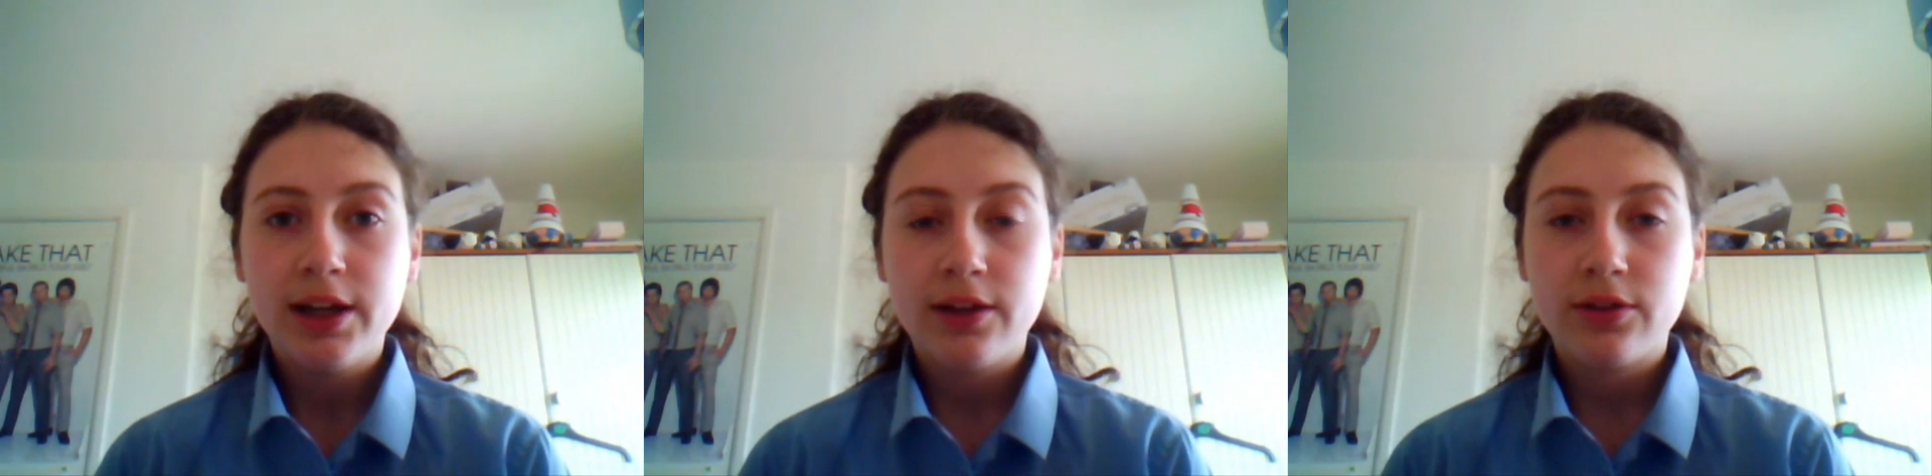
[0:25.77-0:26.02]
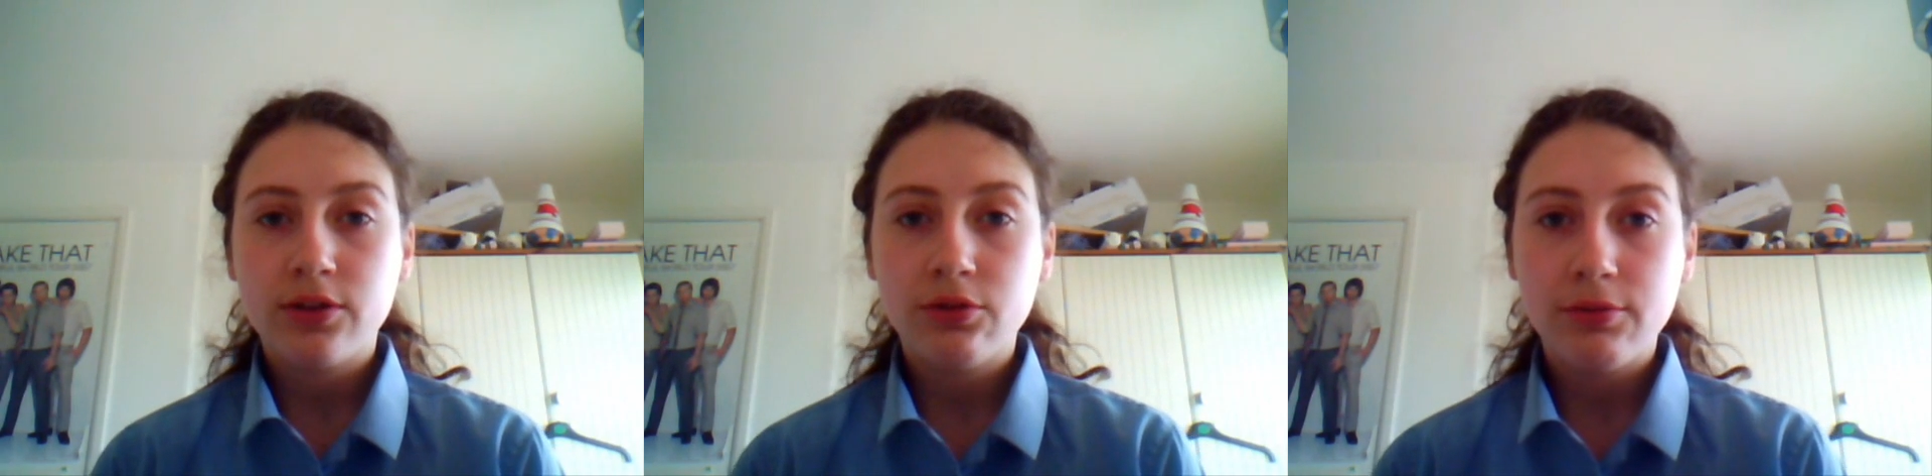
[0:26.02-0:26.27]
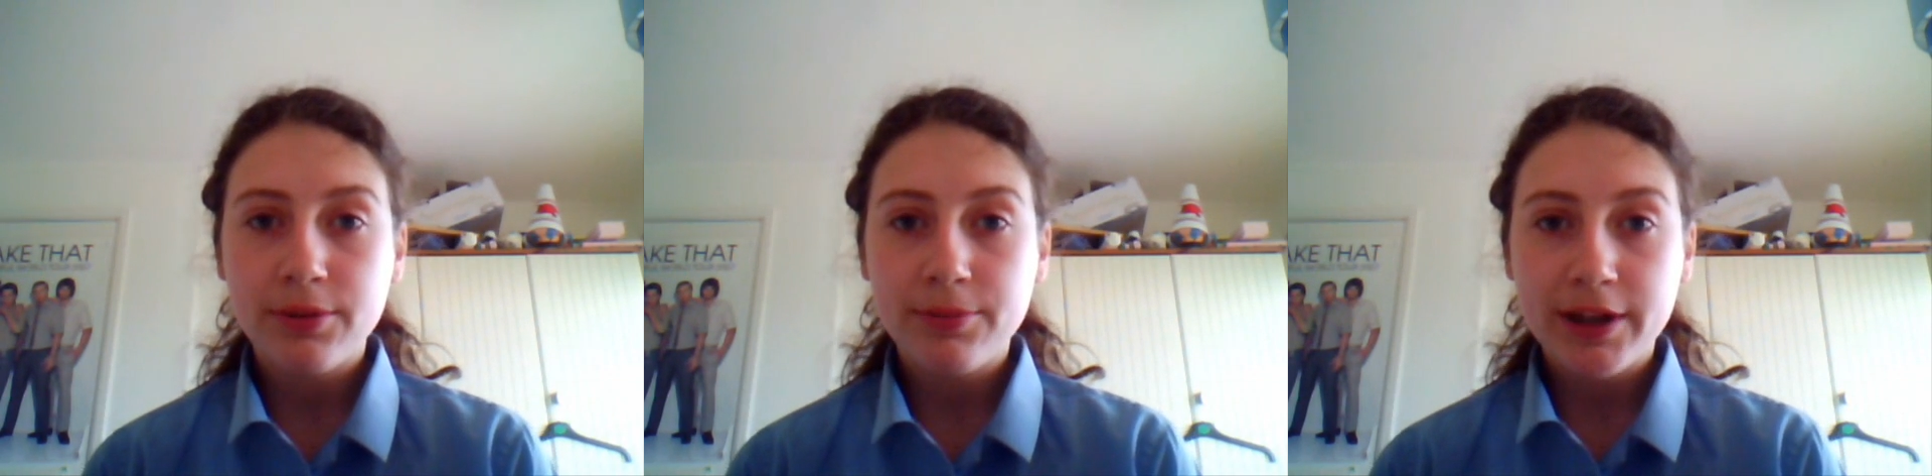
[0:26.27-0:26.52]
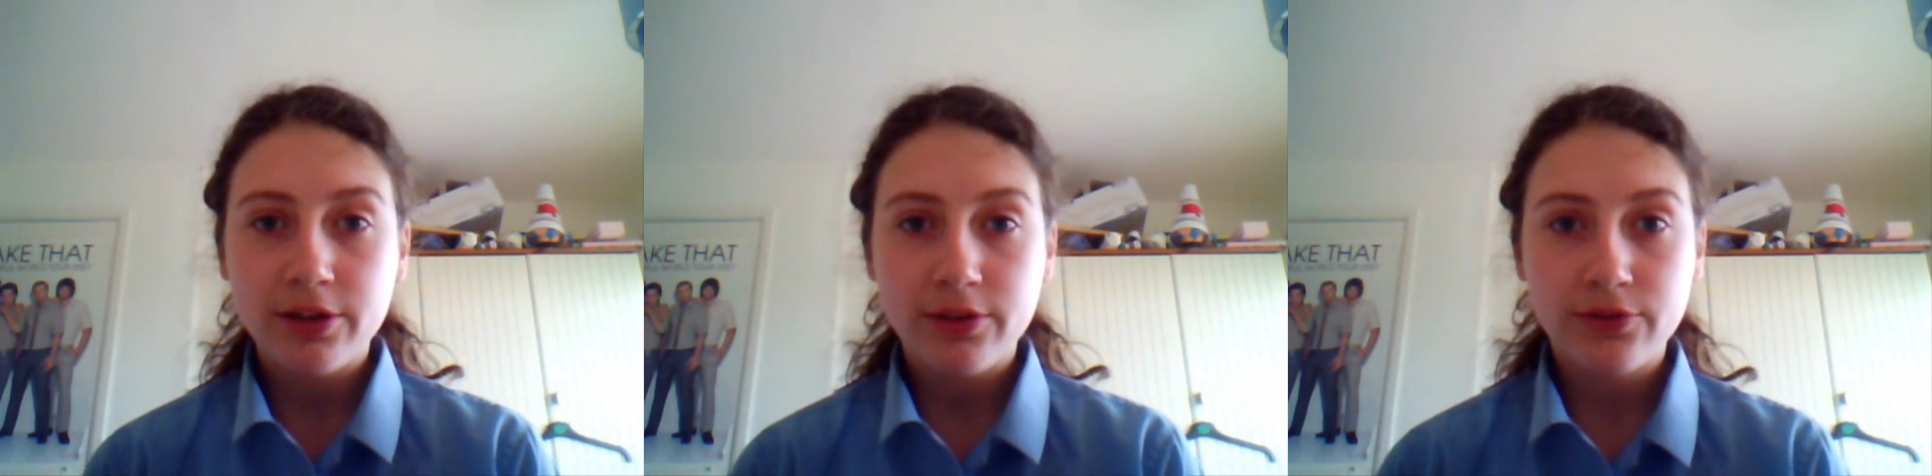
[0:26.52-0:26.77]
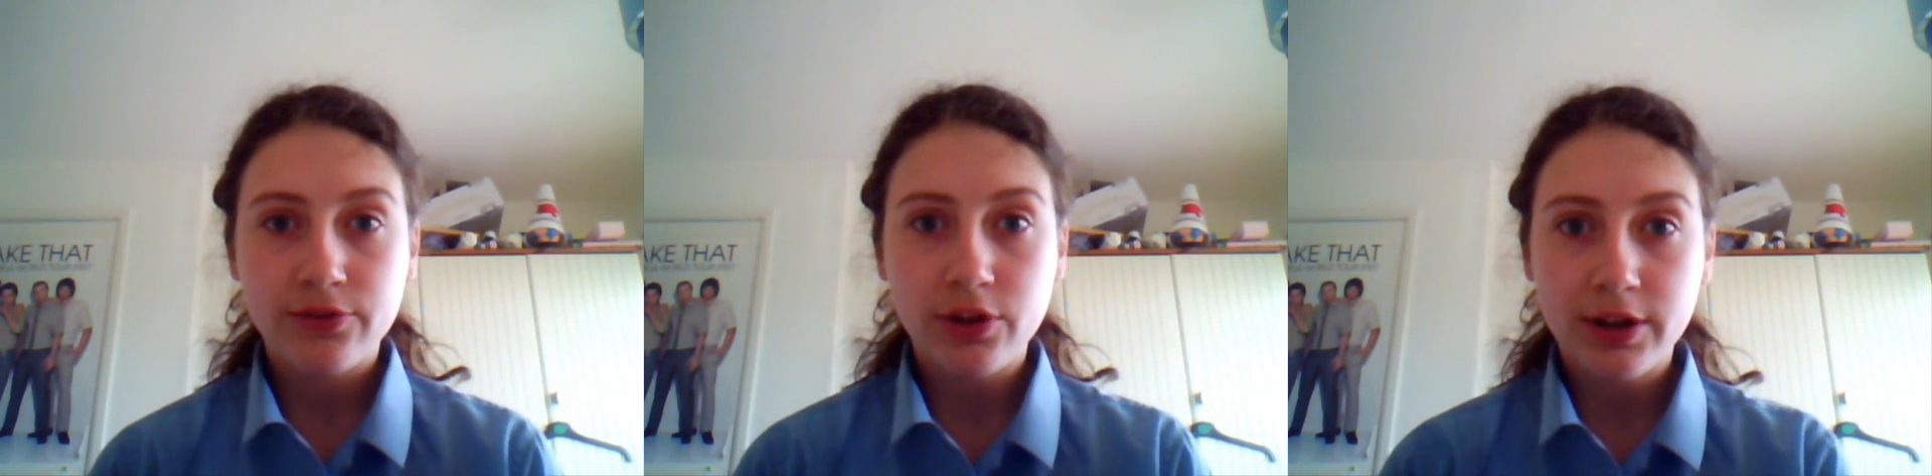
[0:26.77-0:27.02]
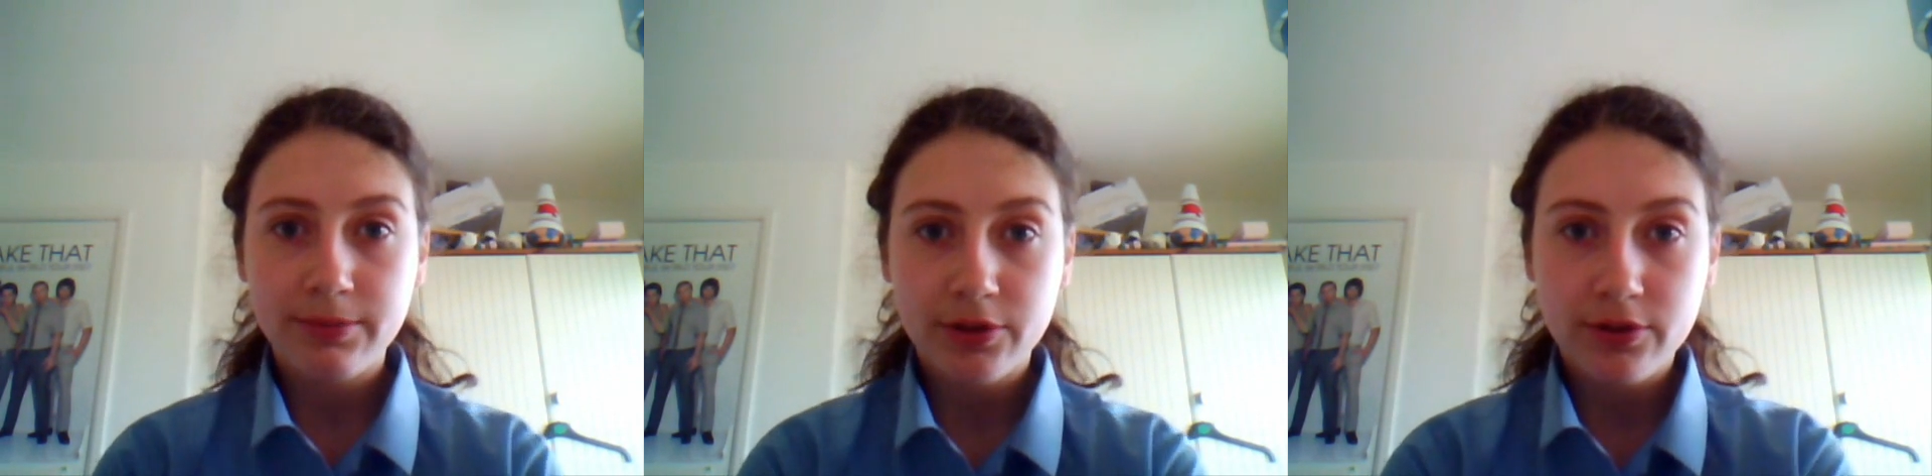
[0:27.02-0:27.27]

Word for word: is to do a remake of Charlie